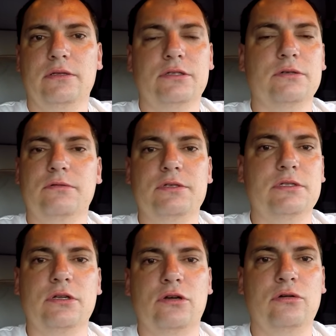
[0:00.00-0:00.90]
so it
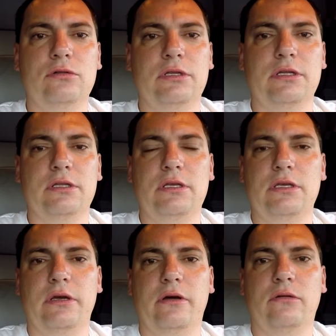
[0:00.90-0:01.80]
wasn't cooling
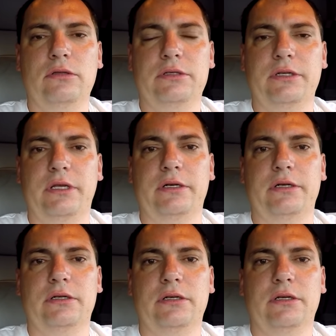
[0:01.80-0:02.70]
the uh, alternator